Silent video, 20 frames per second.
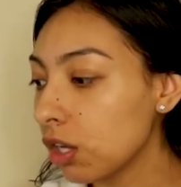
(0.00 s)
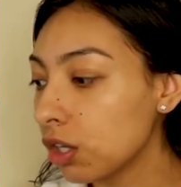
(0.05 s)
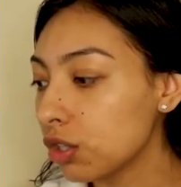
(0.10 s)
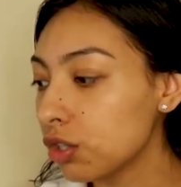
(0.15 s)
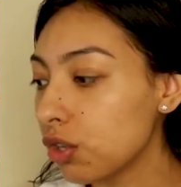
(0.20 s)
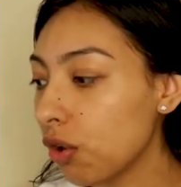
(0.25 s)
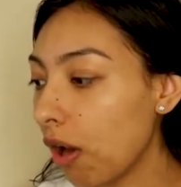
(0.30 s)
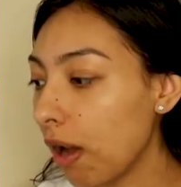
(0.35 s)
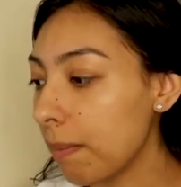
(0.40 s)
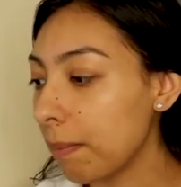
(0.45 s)

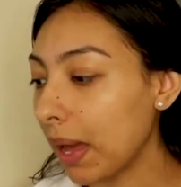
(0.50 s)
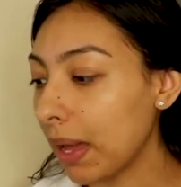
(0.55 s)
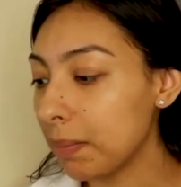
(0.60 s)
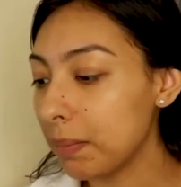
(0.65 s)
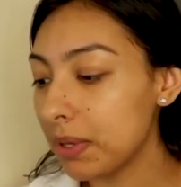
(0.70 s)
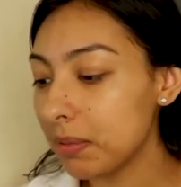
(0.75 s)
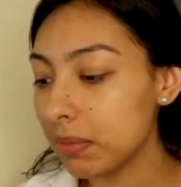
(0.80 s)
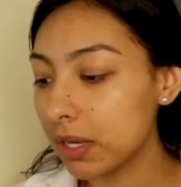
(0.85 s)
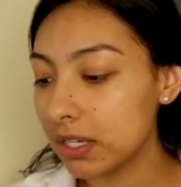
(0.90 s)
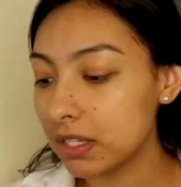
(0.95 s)
So I
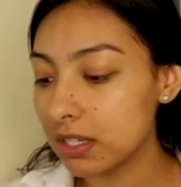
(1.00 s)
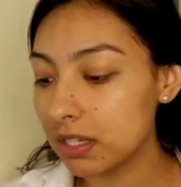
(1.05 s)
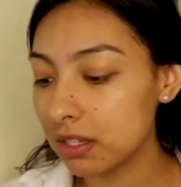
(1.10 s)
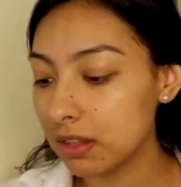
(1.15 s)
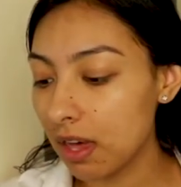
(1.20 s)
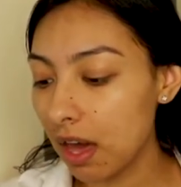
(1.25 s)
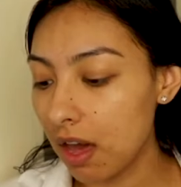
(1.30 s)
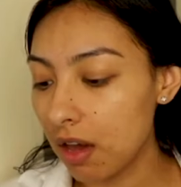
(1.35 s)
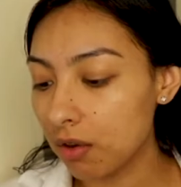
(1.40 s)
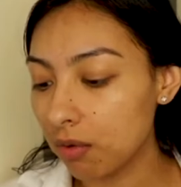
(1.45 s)
might be
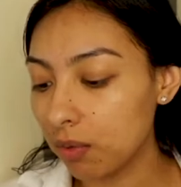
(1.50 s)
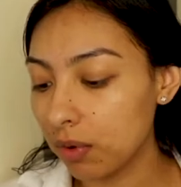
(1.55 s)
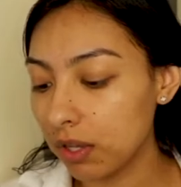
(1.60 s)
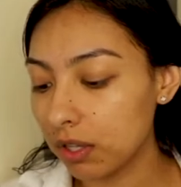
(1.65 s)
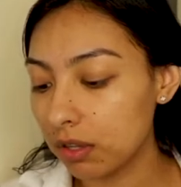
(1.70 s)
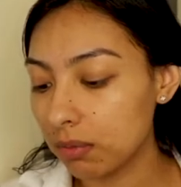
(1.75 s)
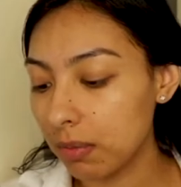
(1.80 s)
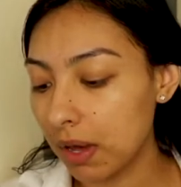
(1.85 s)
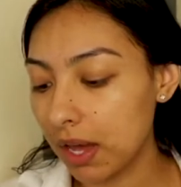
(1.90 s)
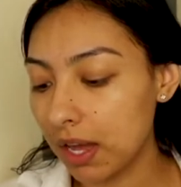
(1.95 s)
mixing that
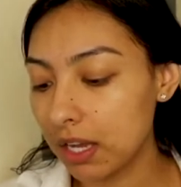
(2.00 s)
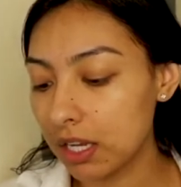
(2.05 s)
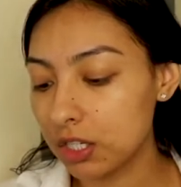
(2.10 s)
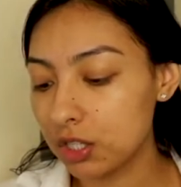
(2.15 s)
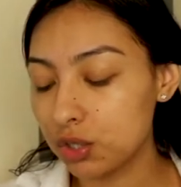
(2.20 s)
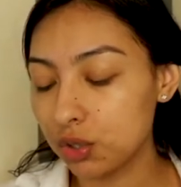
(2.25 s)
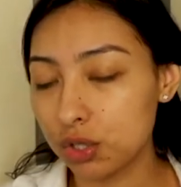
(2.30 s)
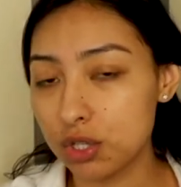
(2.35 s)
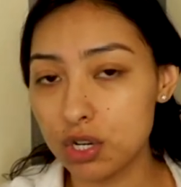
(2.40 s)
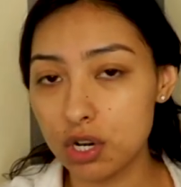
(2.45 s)
with my
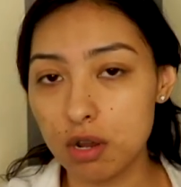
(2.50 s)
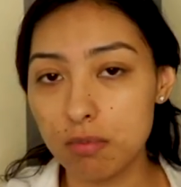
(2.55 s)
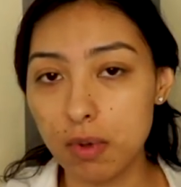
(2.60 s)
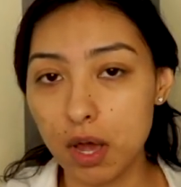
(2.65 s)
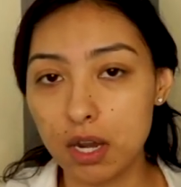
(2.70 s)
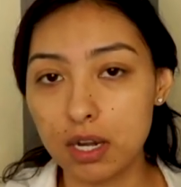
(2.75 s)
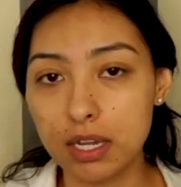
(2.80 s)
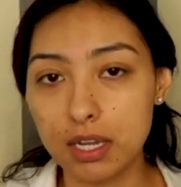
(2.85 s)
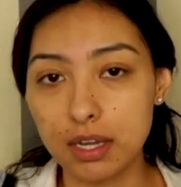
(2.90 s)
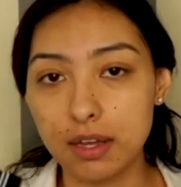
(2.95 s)
Giorgio
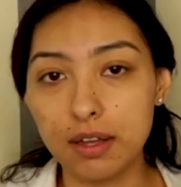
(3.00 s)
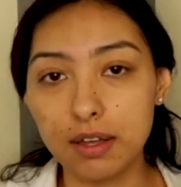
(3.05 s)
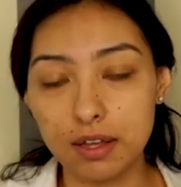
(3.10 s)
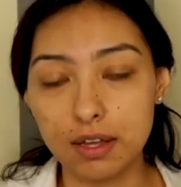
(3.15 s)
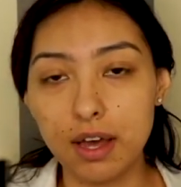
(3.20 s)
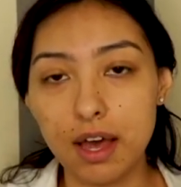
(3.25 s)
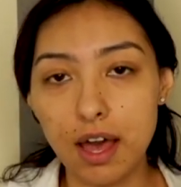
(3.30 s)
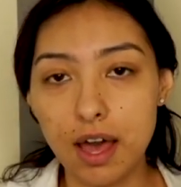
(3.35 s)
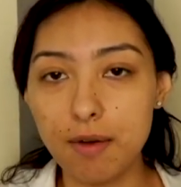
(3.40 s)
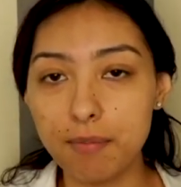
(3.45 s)
Armani
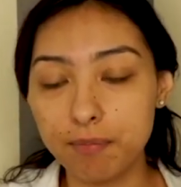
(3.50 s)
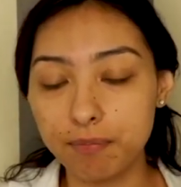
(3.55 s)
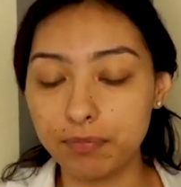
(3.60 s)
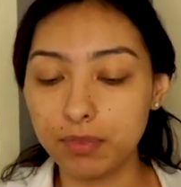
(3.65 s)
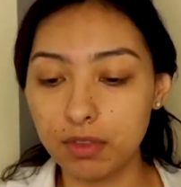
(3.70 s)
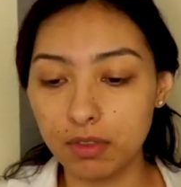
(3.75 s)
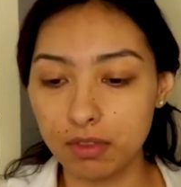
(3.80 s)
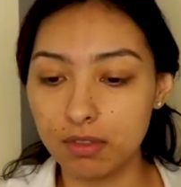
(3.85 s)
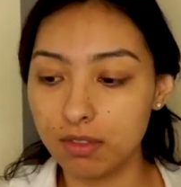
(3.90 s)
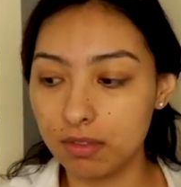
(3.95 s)

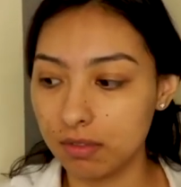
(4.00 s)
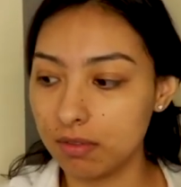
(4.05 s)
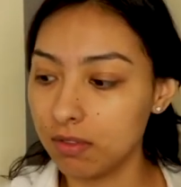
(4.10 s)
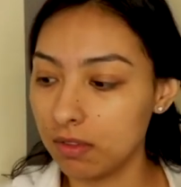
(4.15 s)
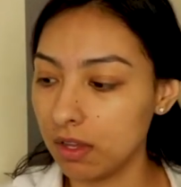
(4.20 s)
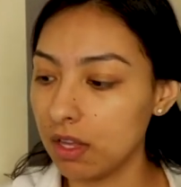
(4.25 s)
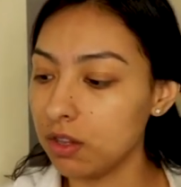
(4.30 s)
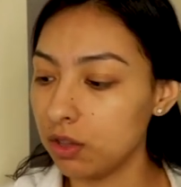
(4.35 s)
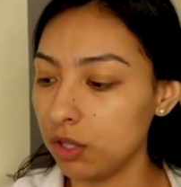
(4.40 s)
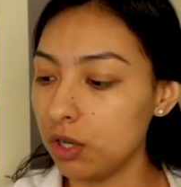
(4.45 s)

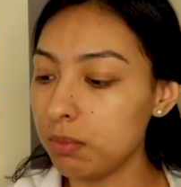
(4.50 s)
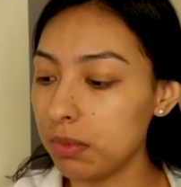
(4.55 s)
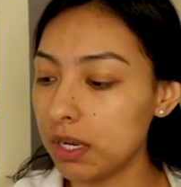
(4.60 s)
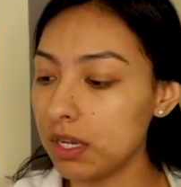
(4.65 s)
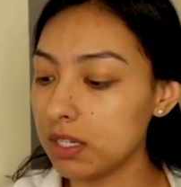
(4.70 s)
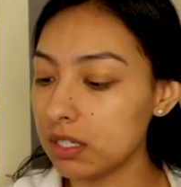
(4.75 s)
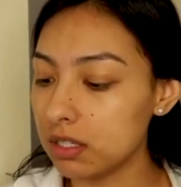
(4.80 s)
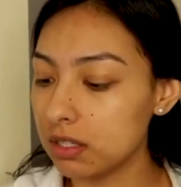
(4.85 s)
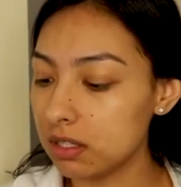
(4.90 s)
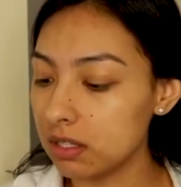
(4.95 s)

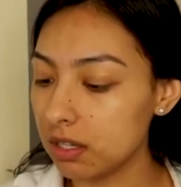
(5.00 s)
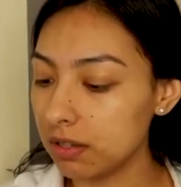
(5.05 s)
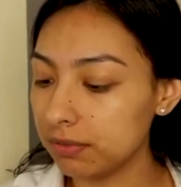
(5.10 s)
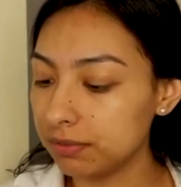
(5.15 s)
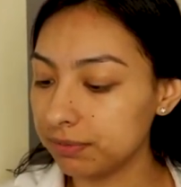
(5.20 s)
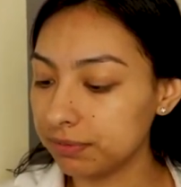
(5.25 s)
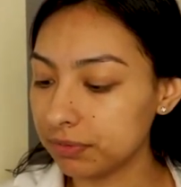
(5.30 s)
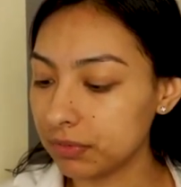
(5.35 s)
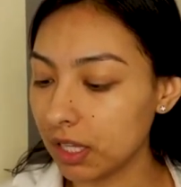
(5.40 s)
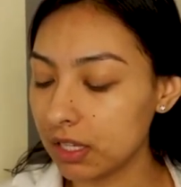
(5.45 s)
Luminous
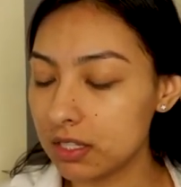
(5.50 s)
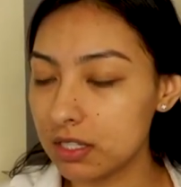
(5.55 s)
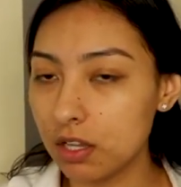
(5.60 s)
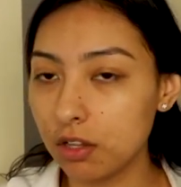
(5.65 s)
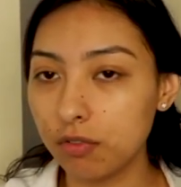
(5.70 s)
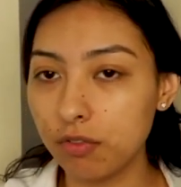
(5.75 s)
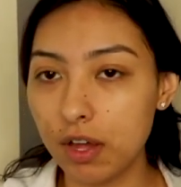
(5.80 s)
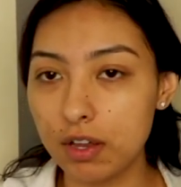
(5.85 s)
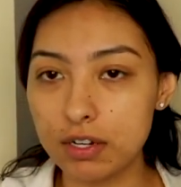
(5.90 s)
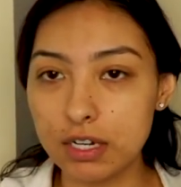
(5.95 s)

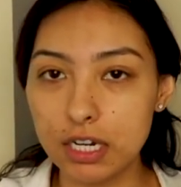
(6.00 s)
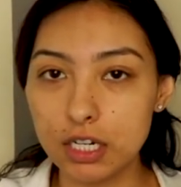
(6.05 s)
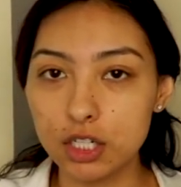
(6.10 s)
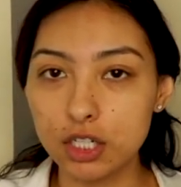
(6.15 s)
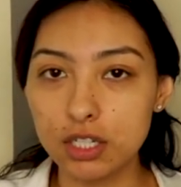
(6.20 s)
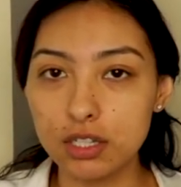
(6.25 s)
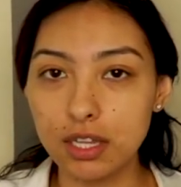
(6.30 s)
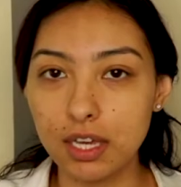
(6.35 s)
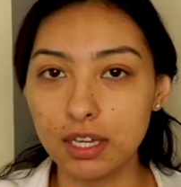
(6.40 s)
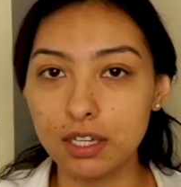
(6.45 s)
Silk
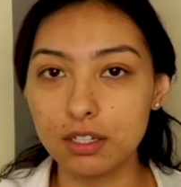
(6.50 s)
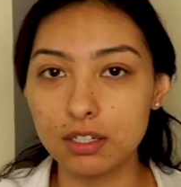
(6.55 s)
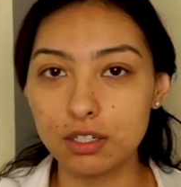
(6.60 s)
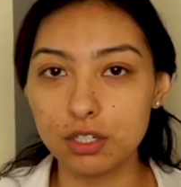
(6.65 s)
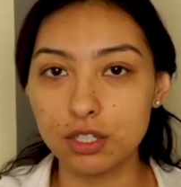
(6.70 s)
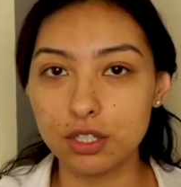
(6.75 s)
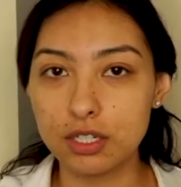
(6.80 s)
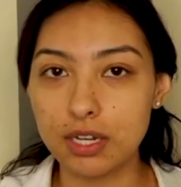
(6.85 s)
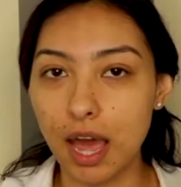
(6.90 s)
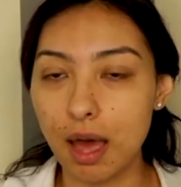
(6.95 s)
Foundation, like
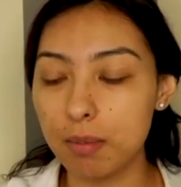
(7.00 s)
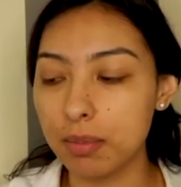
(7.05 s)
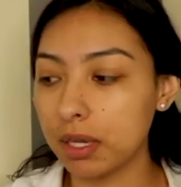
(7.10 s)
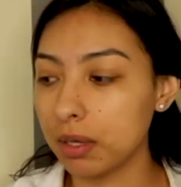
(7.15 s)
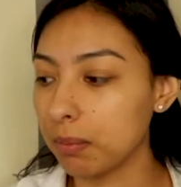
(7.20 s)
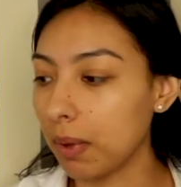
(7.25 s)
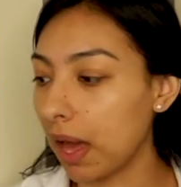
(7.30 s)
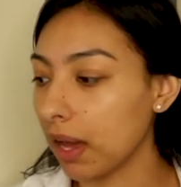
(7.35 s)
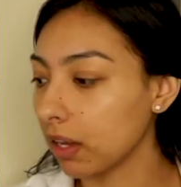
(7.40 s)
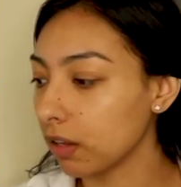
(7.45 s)
just
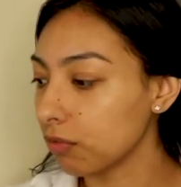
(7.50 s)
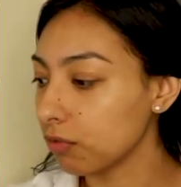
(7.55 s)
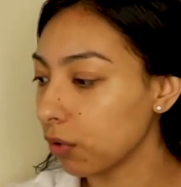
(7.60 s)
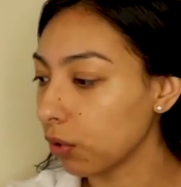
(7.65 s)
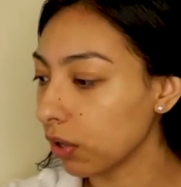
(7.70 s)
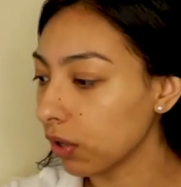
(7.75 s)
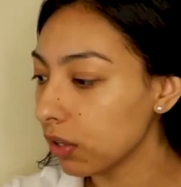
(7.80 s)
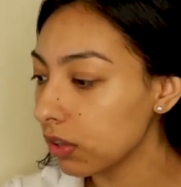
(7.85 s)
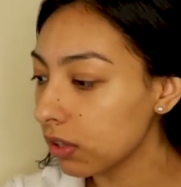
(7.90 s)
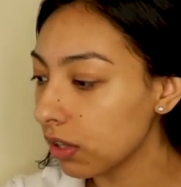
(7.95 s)
dabbing back and
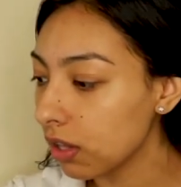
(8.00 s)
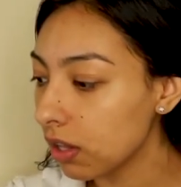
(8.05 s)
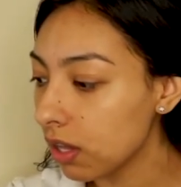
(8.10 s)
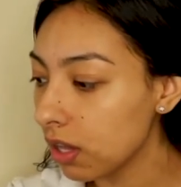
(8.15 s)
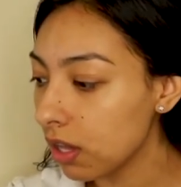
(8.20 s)
forth